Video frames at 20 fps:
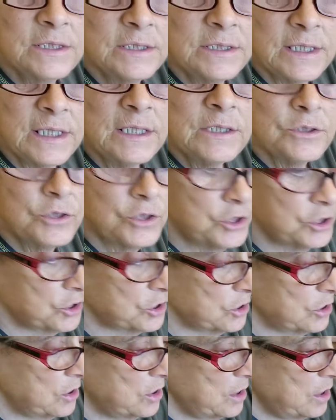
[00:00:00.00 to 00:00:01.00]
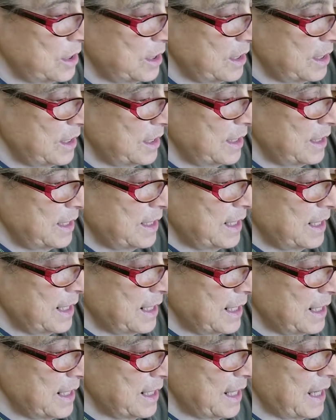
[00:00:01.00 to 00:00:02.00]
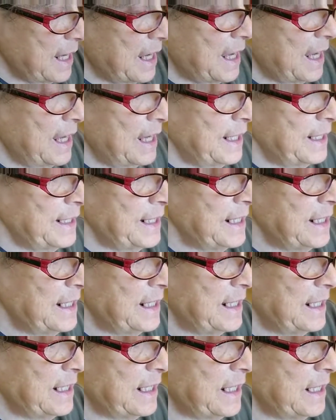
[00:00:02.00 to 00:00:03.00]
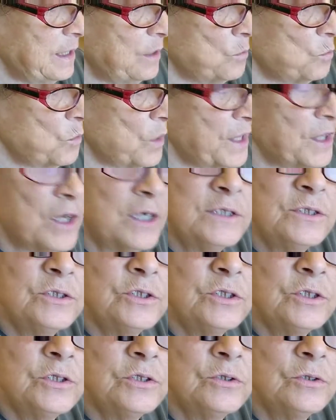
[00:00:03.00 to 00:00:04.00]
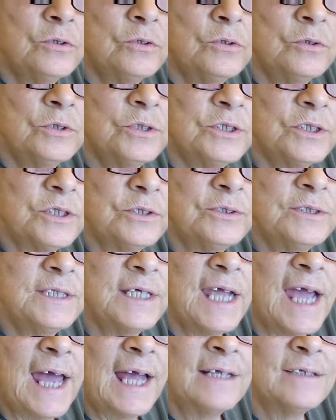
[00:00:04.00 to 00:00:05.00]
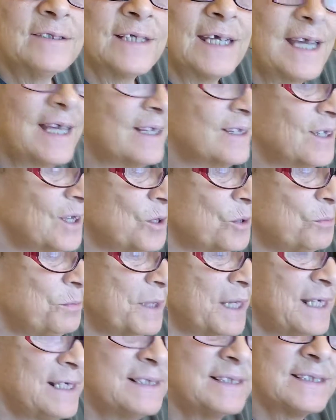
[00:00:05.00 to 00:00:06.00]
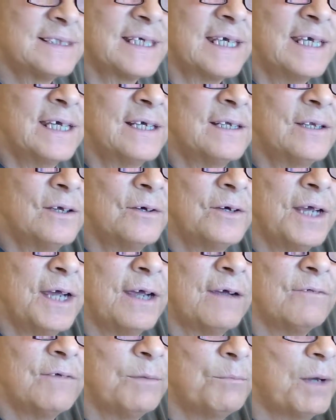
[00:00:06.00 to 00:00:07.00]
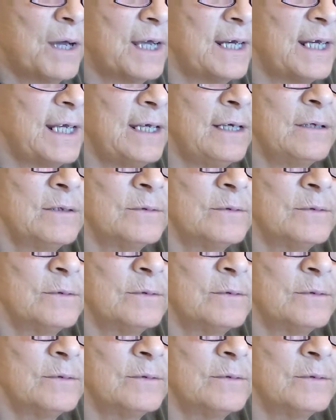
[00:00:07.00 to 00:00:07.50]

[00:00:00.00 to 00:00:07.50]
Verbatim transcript: stitch. And he went on to, excuse the cat, hello Binks, say hello to everybody.